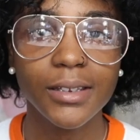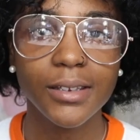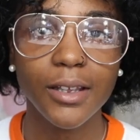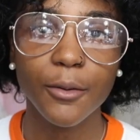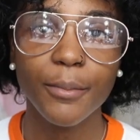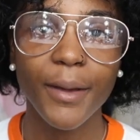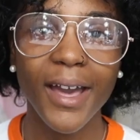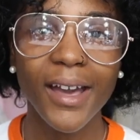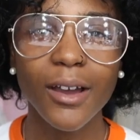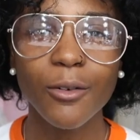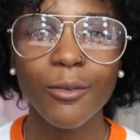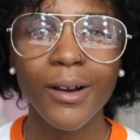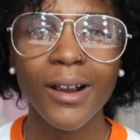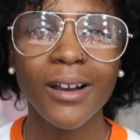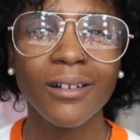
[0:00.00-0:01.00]
So back
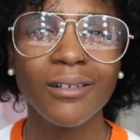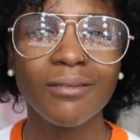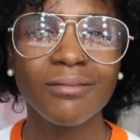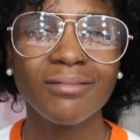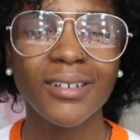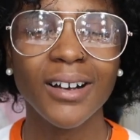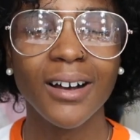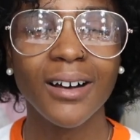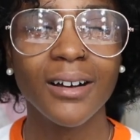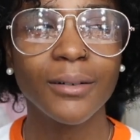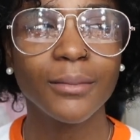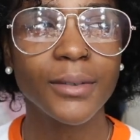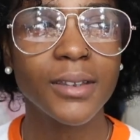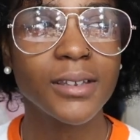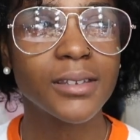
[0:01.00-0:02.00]
around
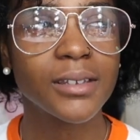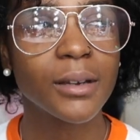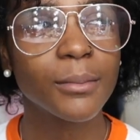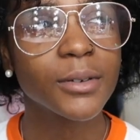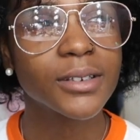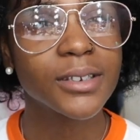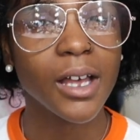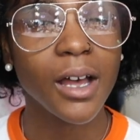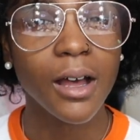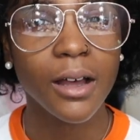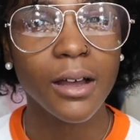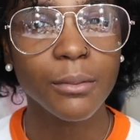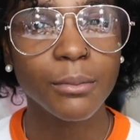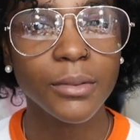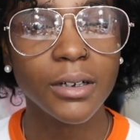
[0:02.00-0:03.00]
um, the
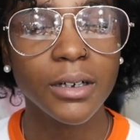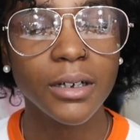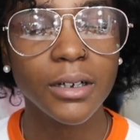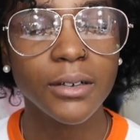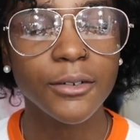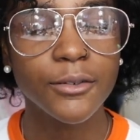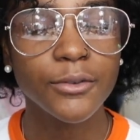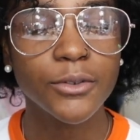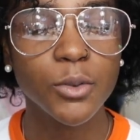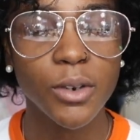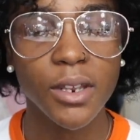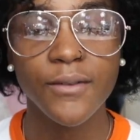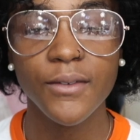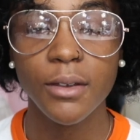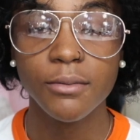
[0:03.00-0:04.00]
summertime of
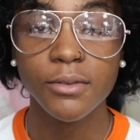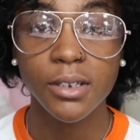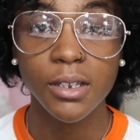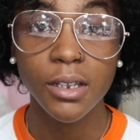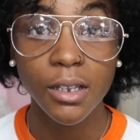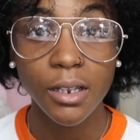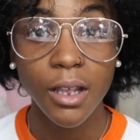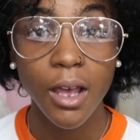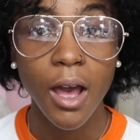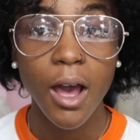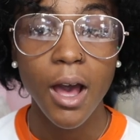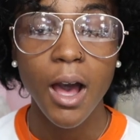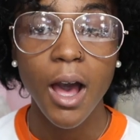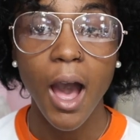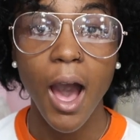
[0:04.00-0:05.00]
2015,
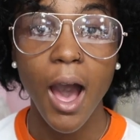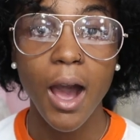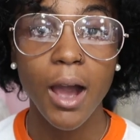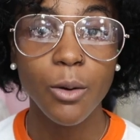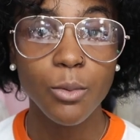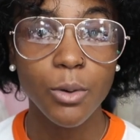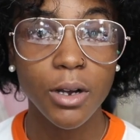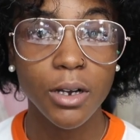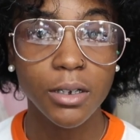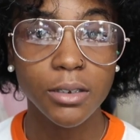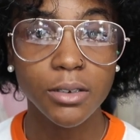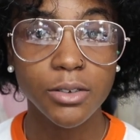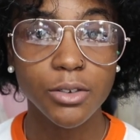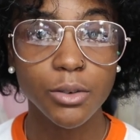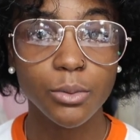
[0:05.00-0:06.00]
I
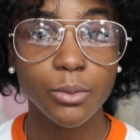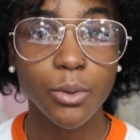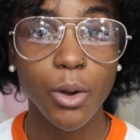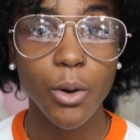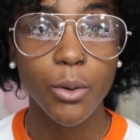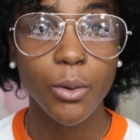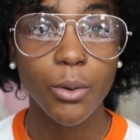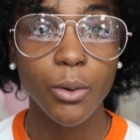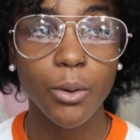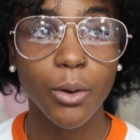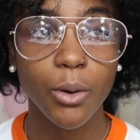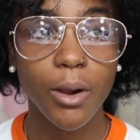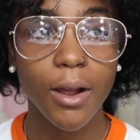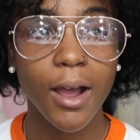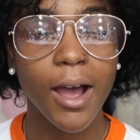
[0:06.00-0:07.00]
was,
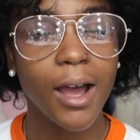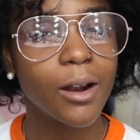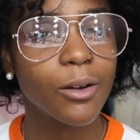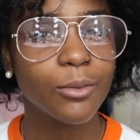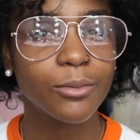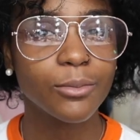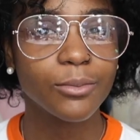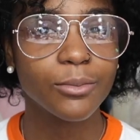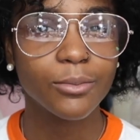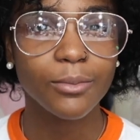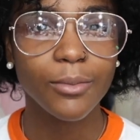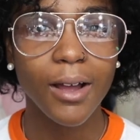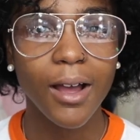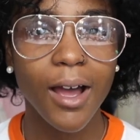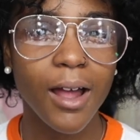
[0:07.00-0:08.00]
I don't,
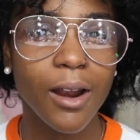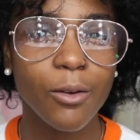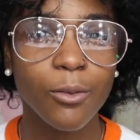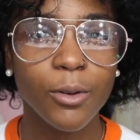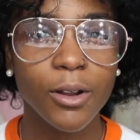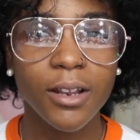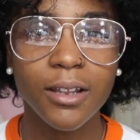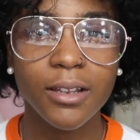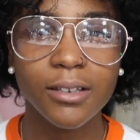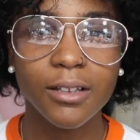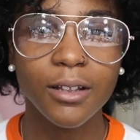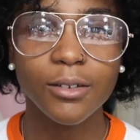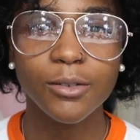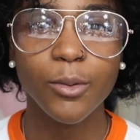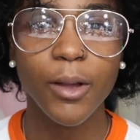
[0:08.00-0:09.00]
I don't want to
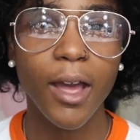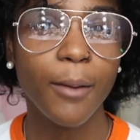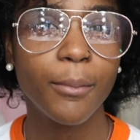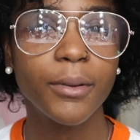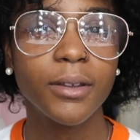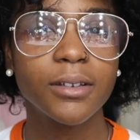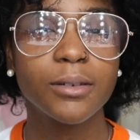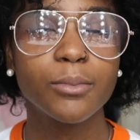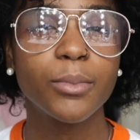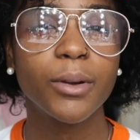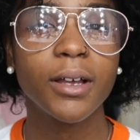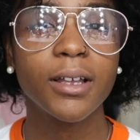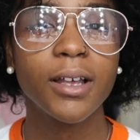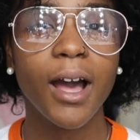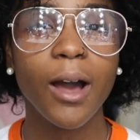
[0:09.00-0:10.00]
disclose what happened,
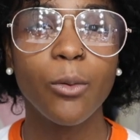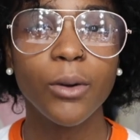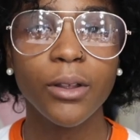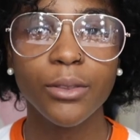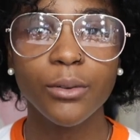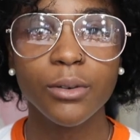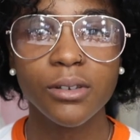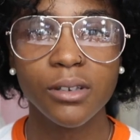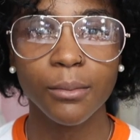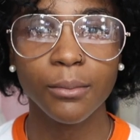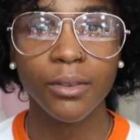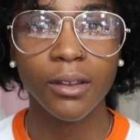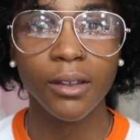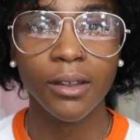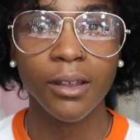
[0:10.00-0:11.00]
but I went through
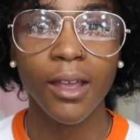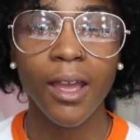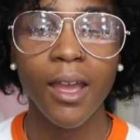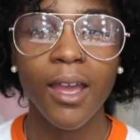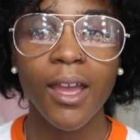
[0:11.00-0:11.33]
something